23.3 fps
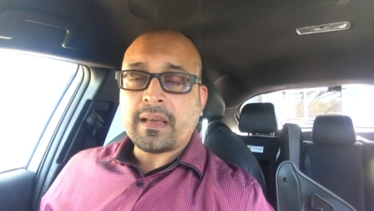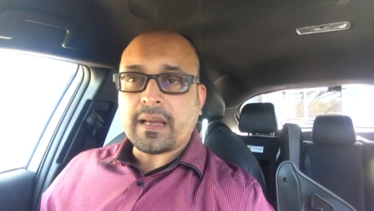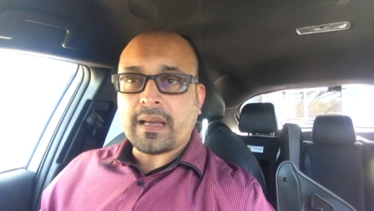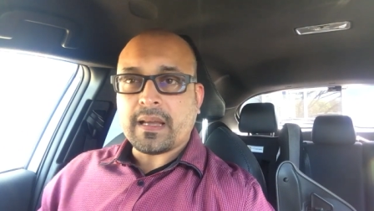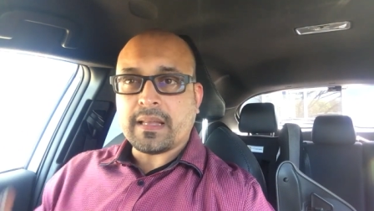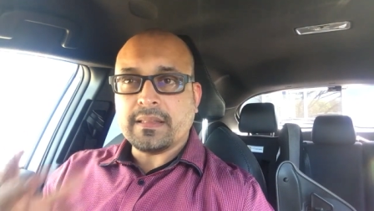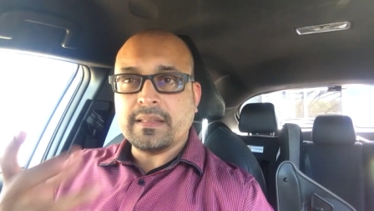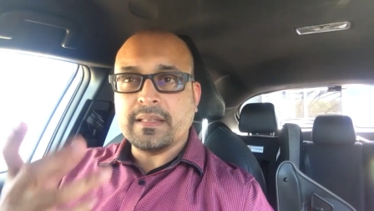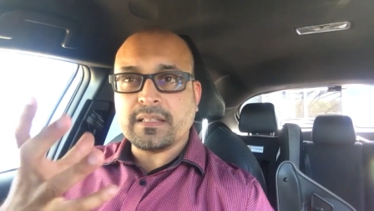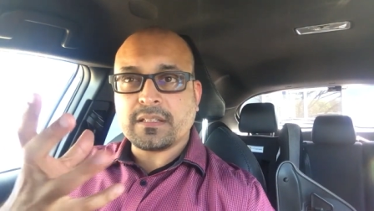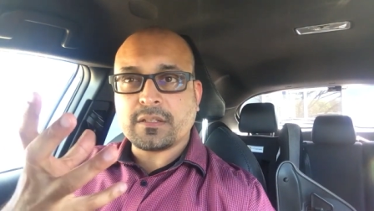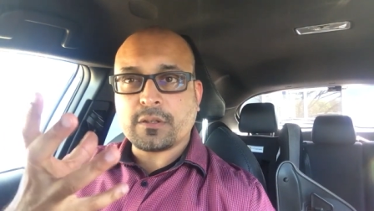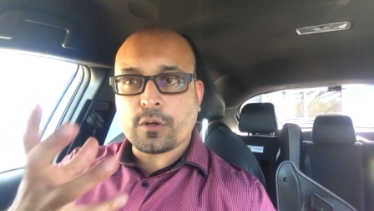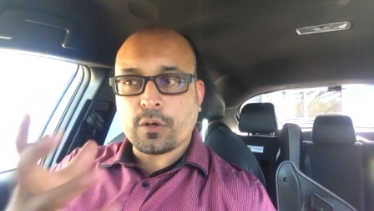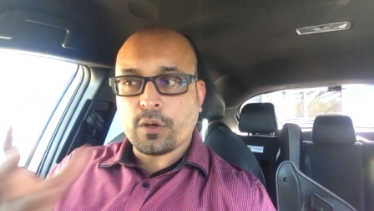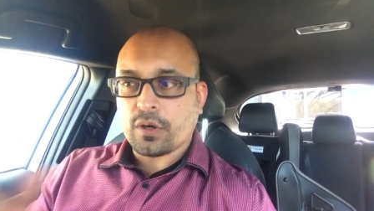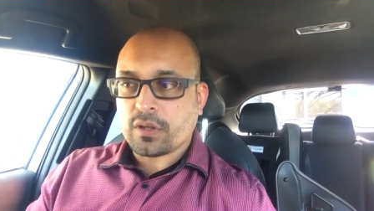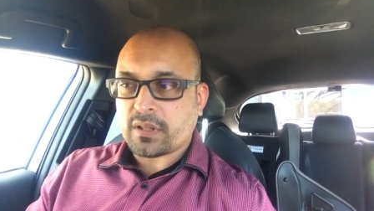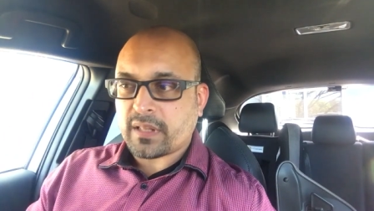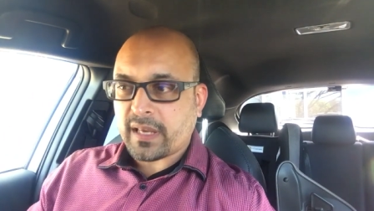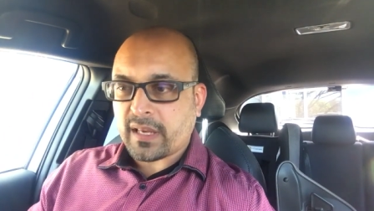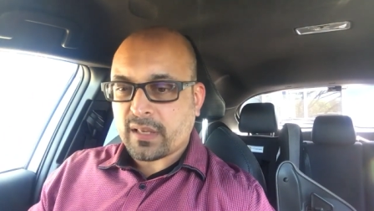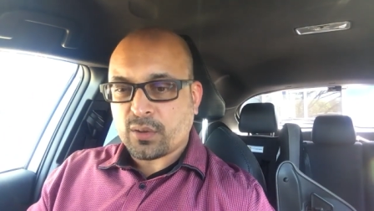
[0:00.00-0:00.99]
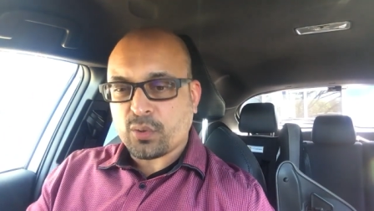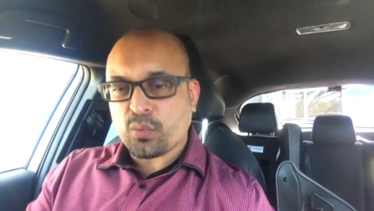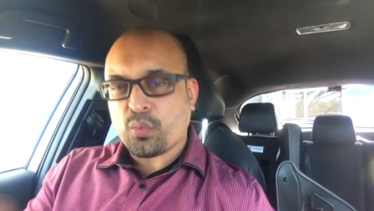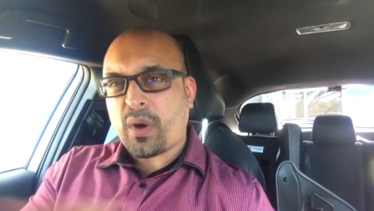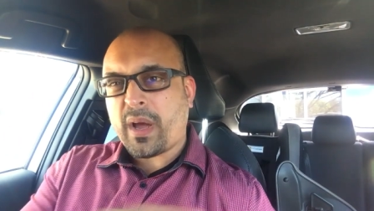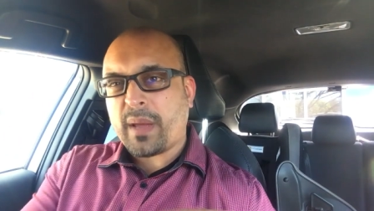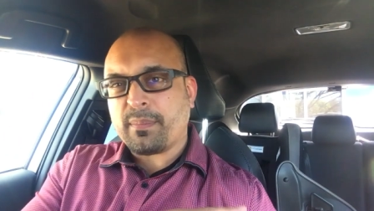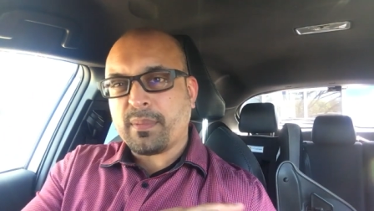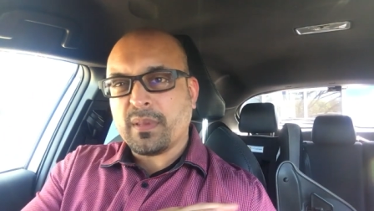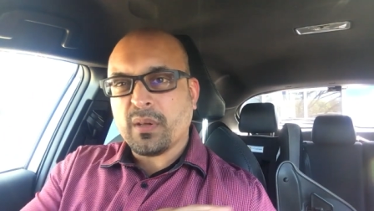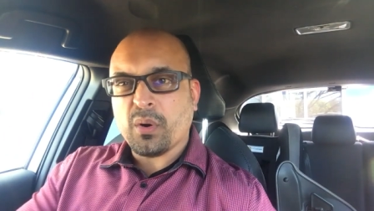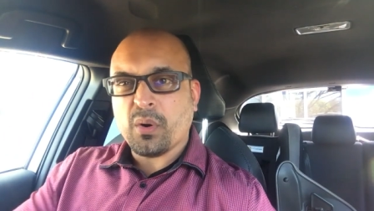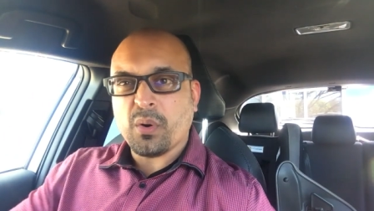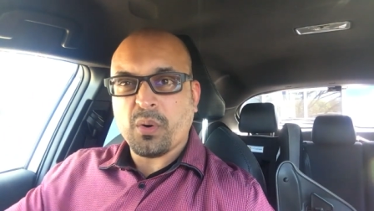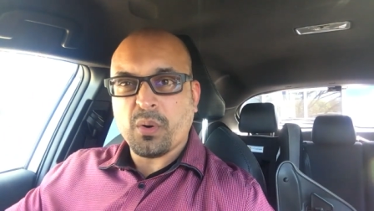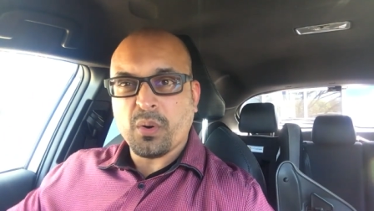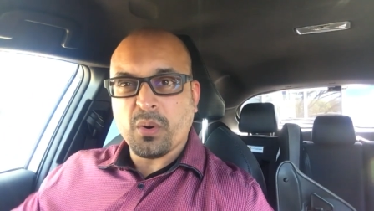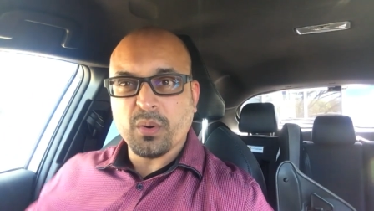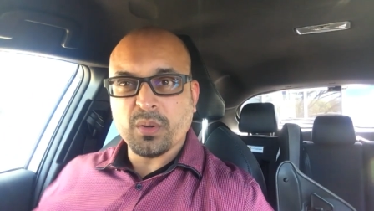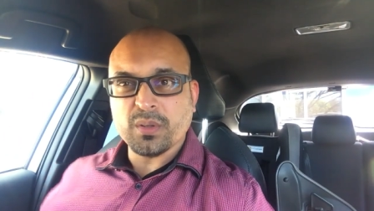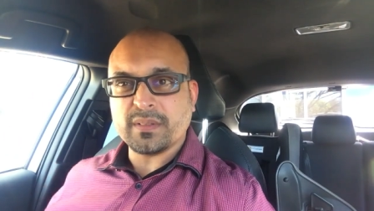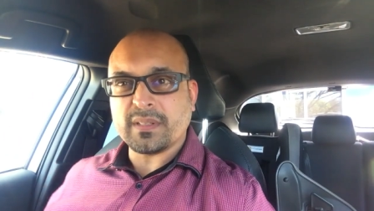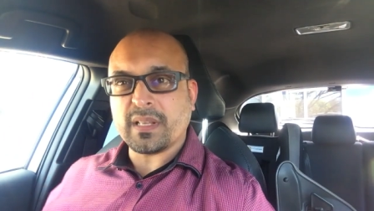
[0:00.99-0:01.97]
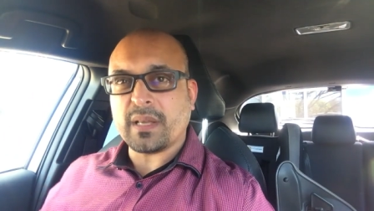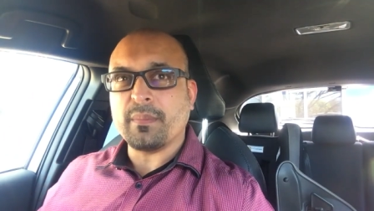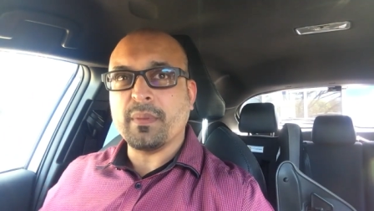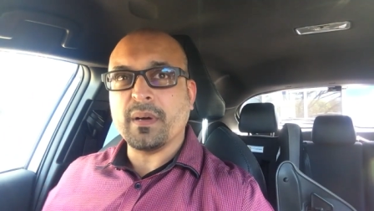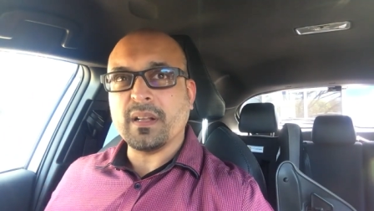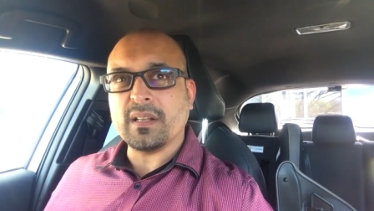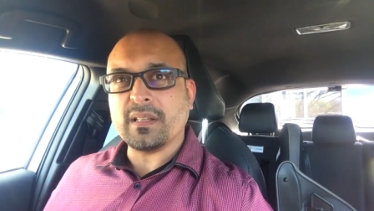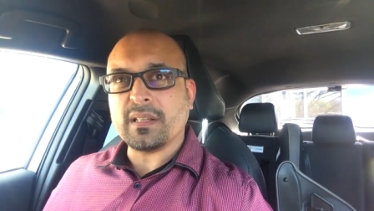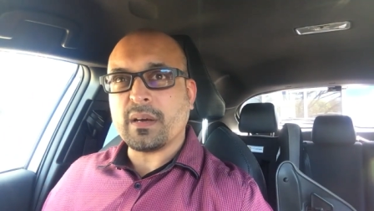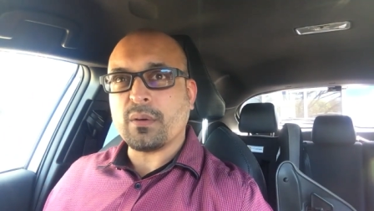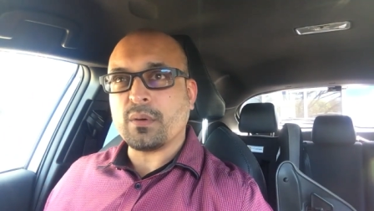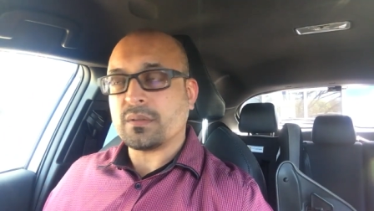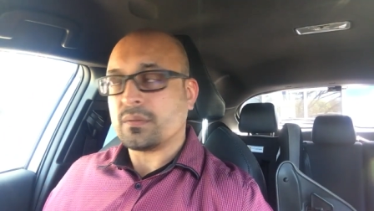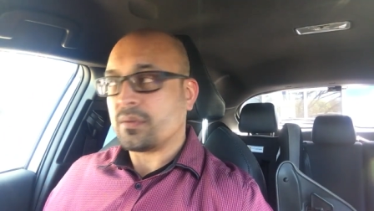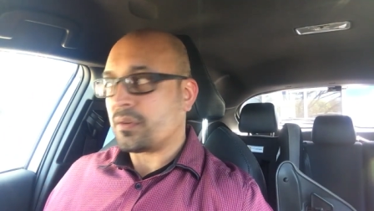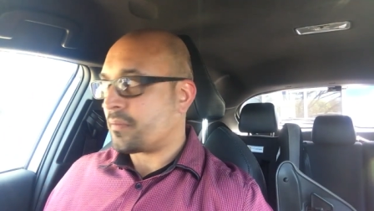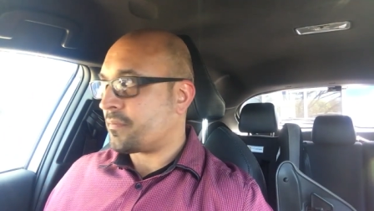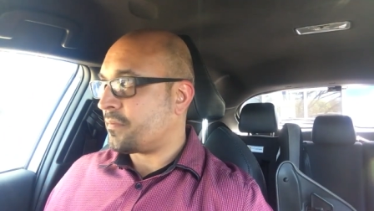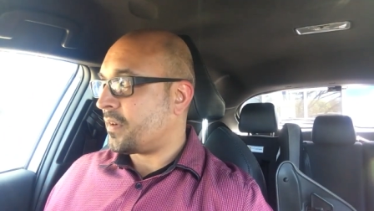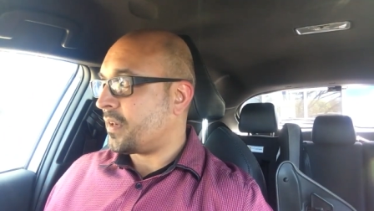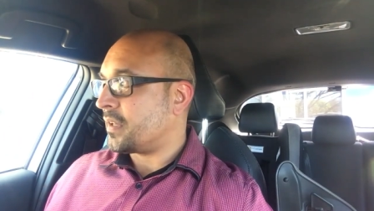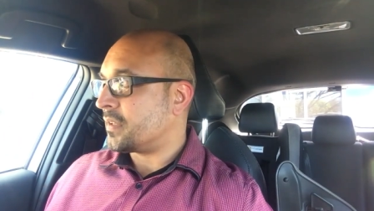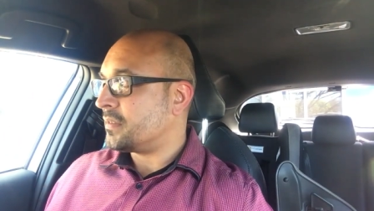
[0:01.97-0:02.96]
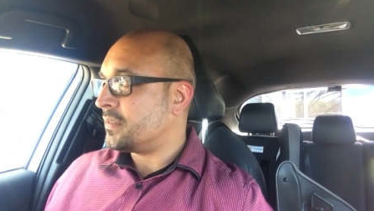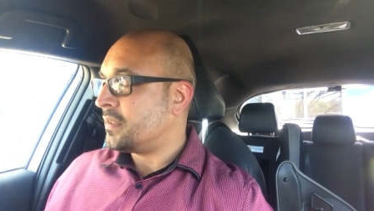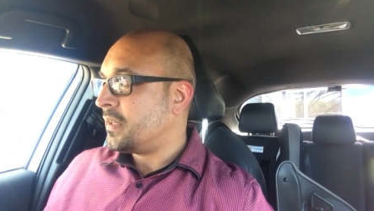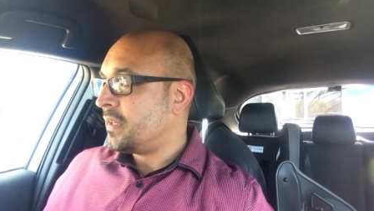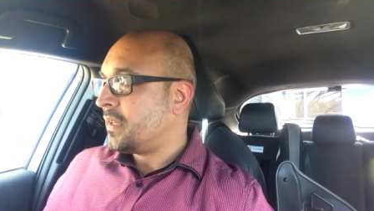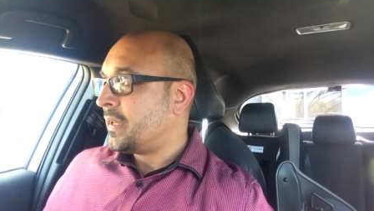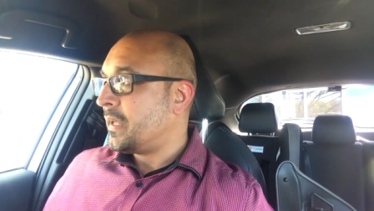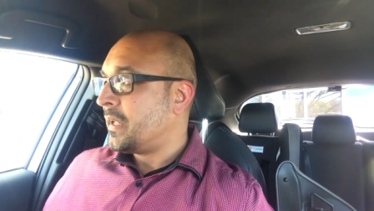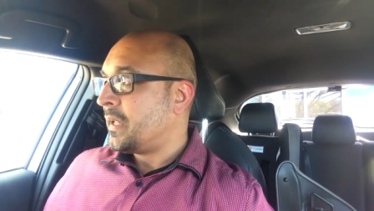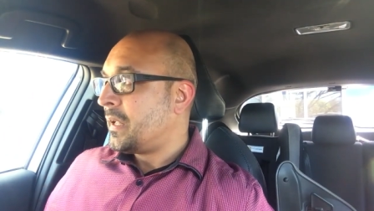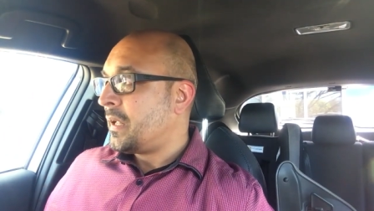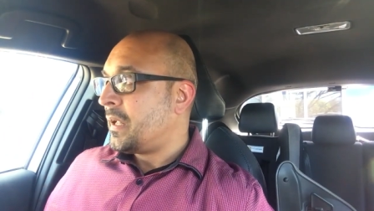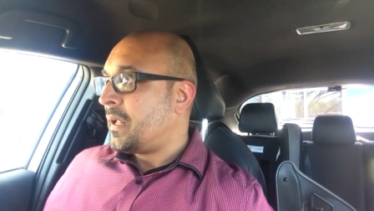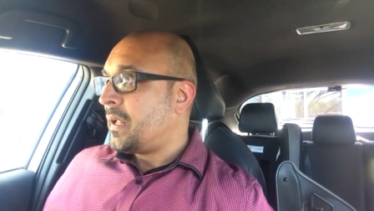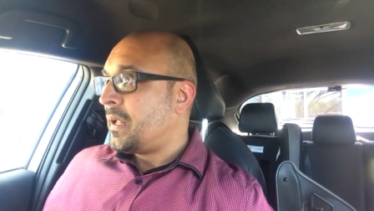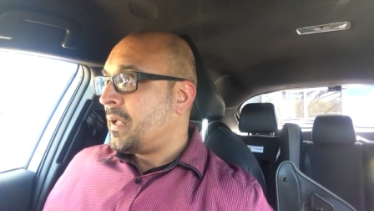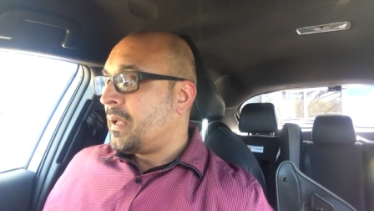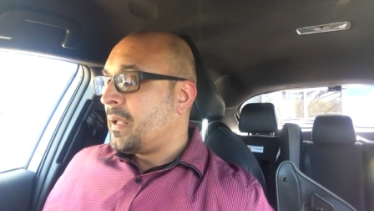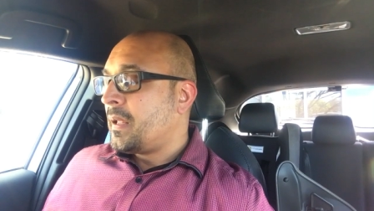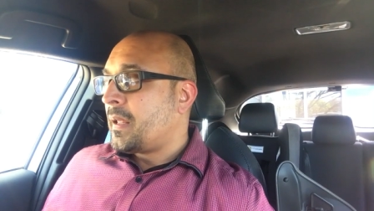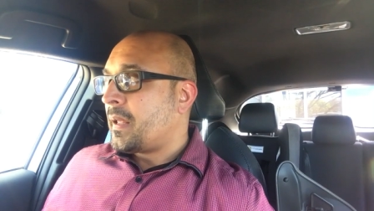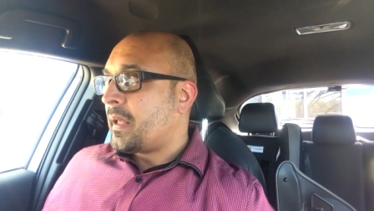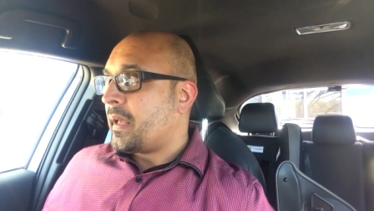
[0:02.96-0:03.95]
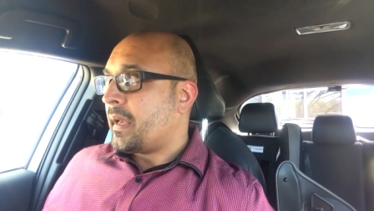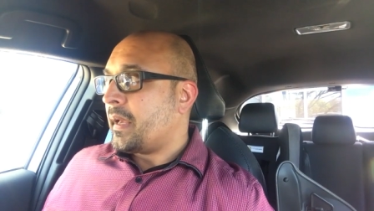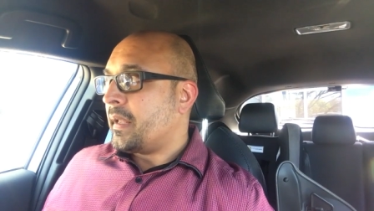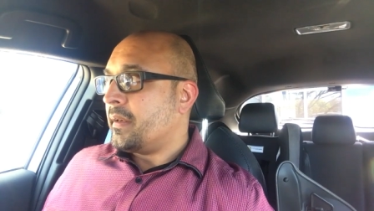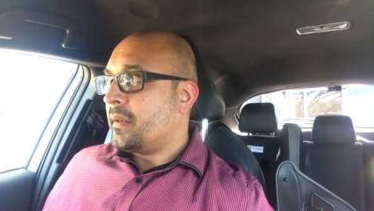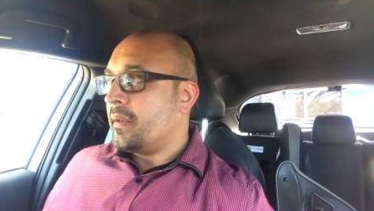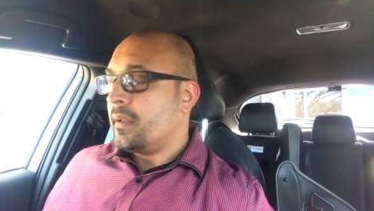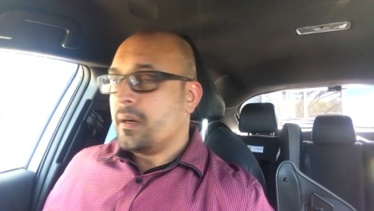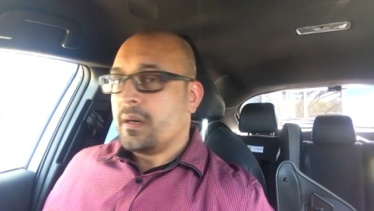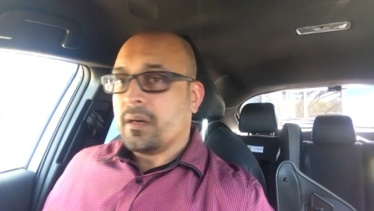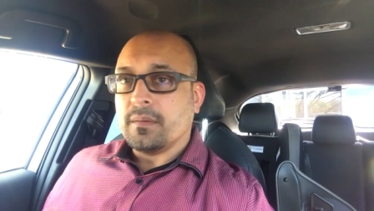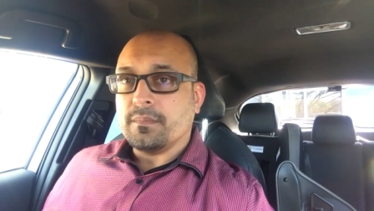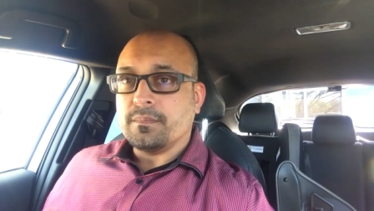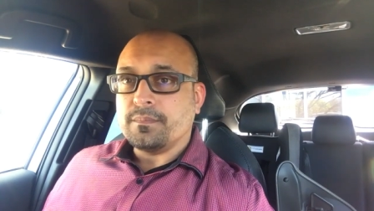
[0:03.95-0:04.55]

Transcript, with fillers: I had this cloth, I had to wipe the whole table. That was not fun. And